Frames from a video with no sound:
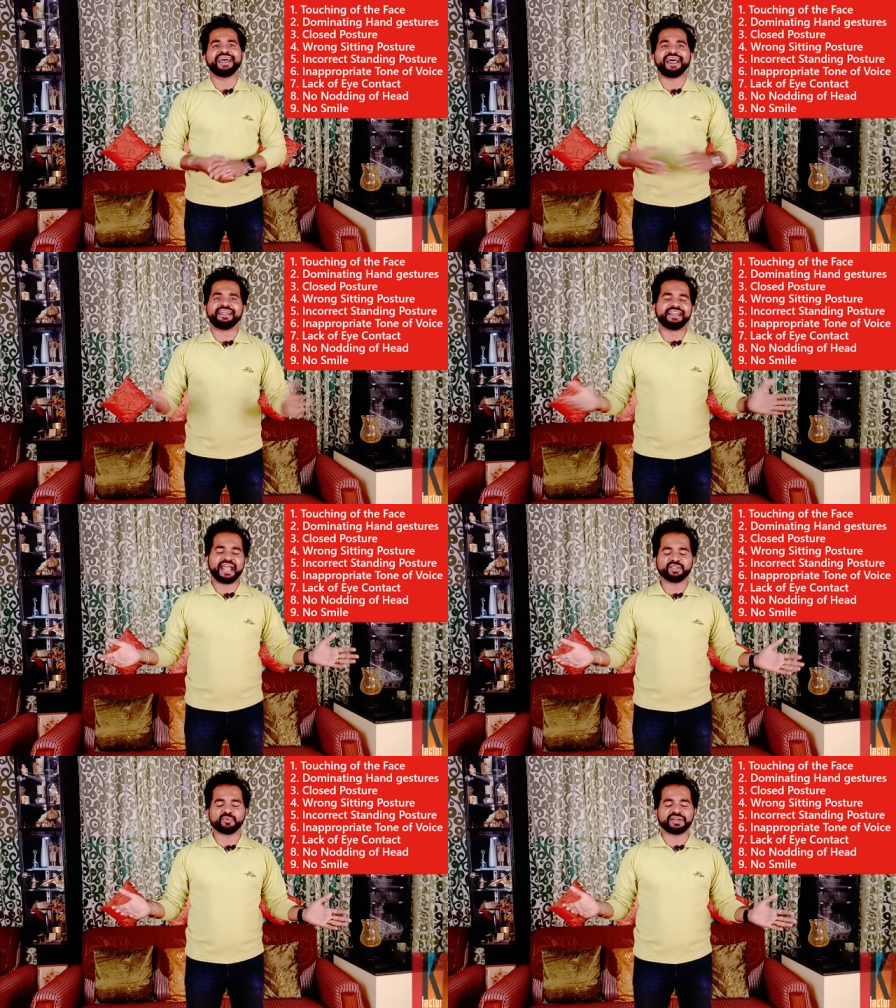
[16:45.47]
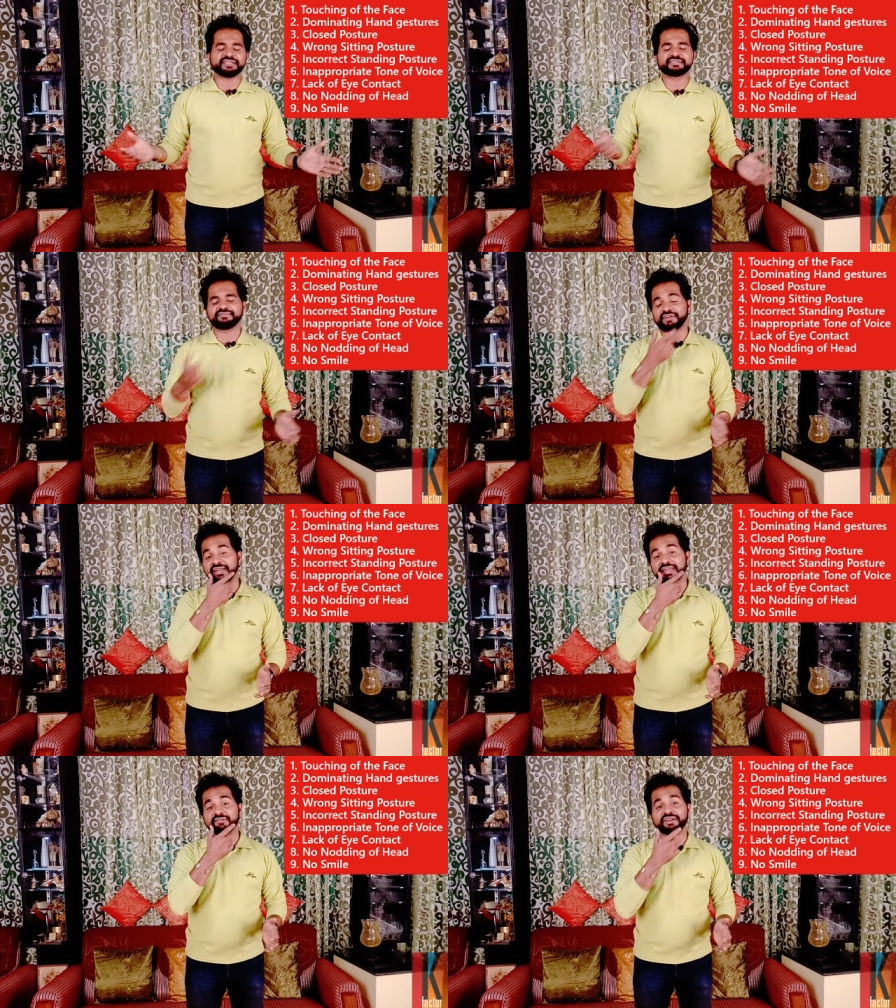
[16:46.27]
And ninth one is
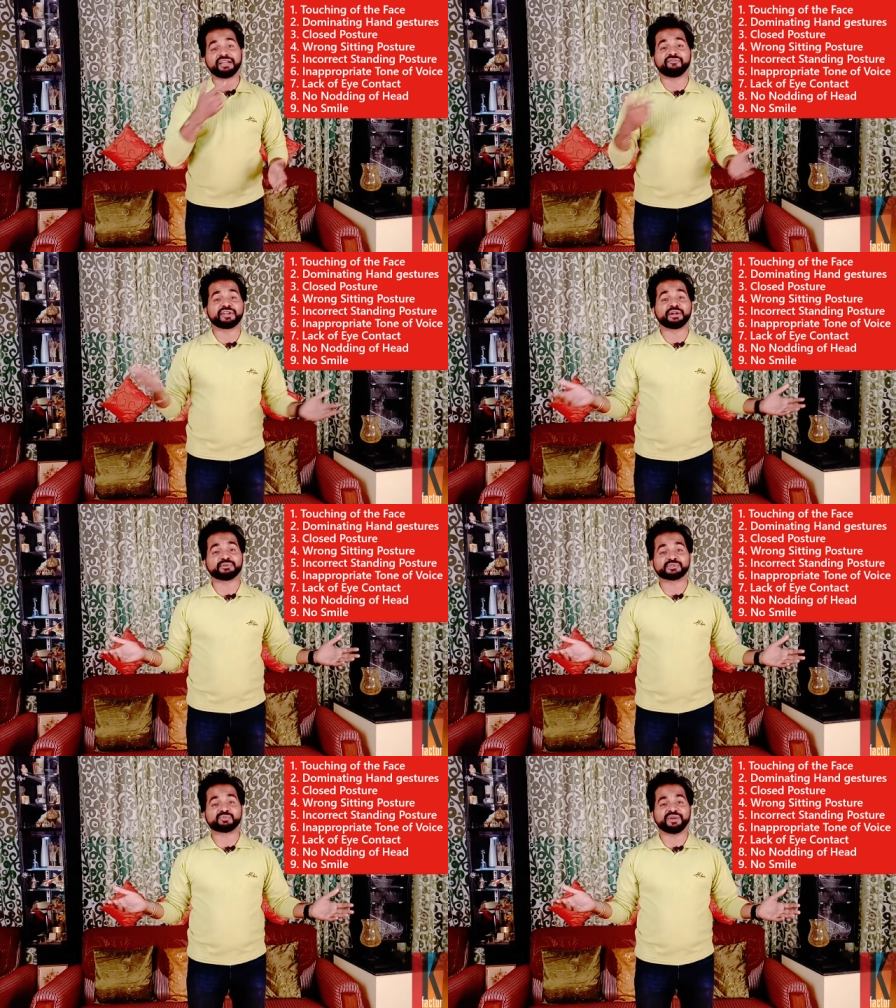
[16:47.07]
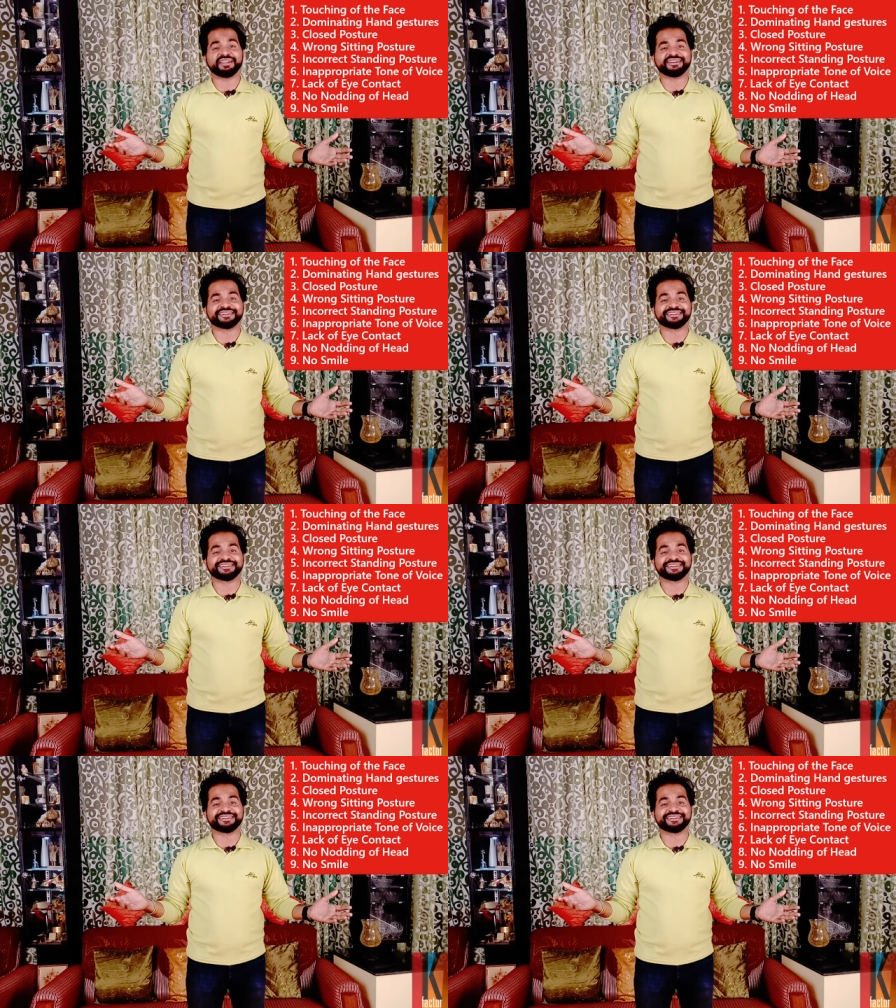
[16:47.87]
finding it very difficult to smile.